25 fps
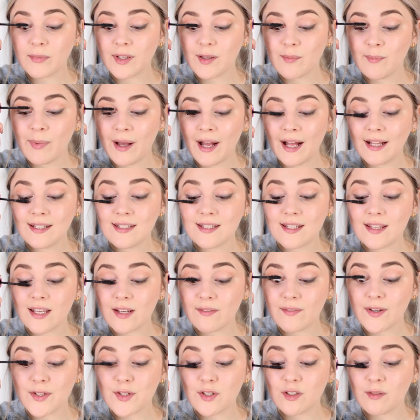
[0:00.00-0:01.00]
Compared to
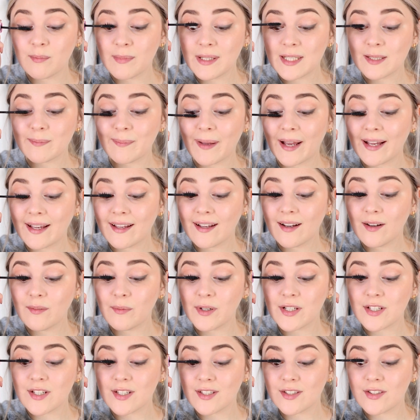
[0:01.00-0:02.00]
the original Miss Manga,
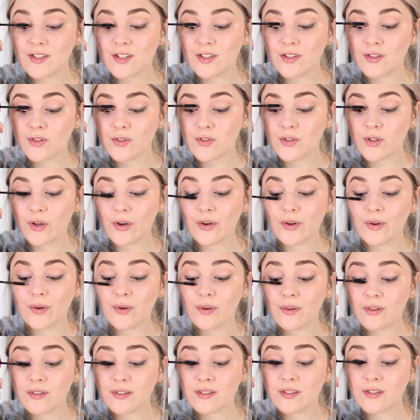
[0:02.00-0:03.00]
which is just
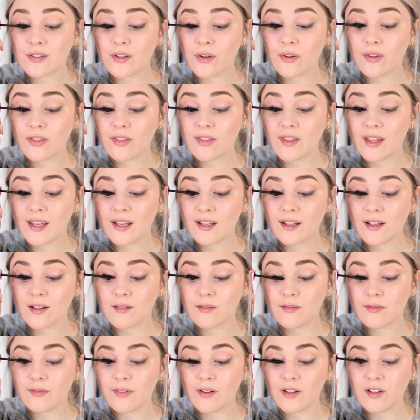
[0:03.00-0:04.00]
so thick
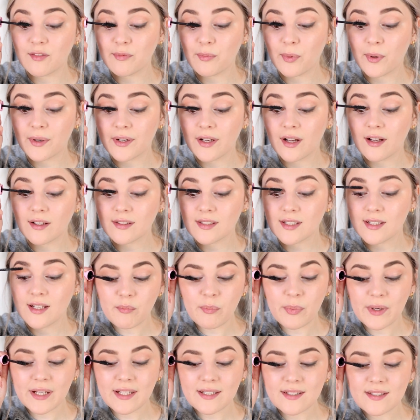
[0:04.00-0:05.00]
and full of product,
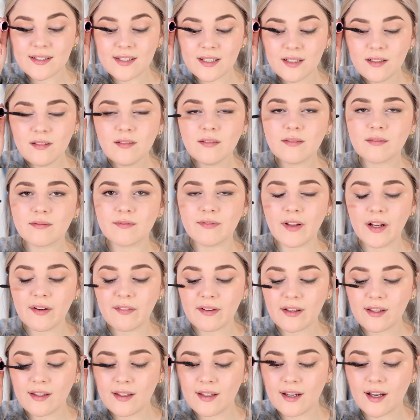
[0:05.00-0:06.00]
but it's still
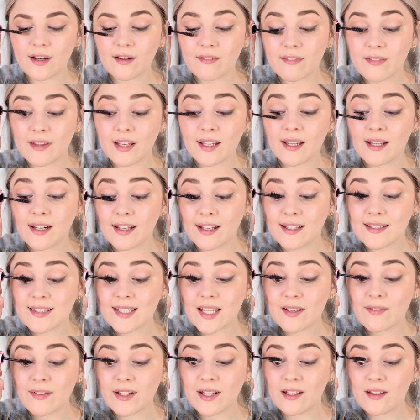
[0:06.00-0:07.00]
very kind of thickening.
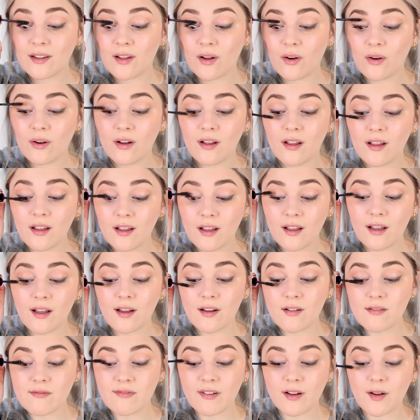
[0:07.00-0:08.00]
It's giving a lot
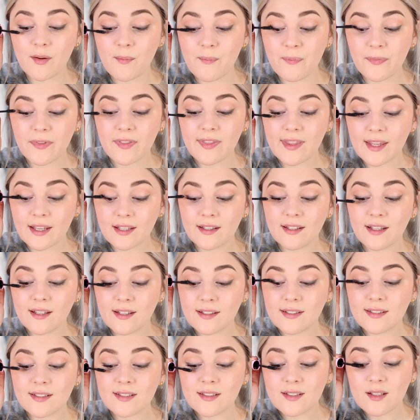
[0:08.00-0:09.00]
of
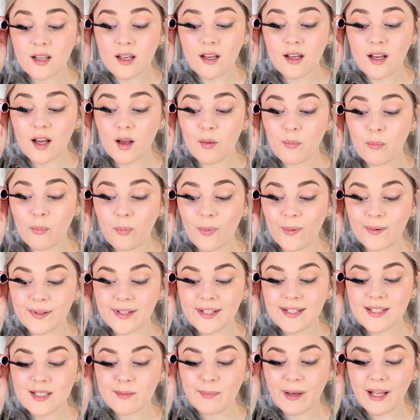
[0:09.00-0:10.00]
thickness and
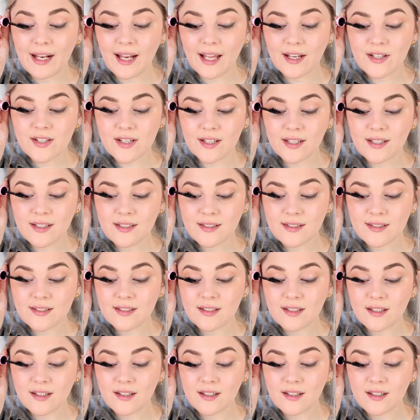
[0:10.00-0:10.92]
body to my lashes.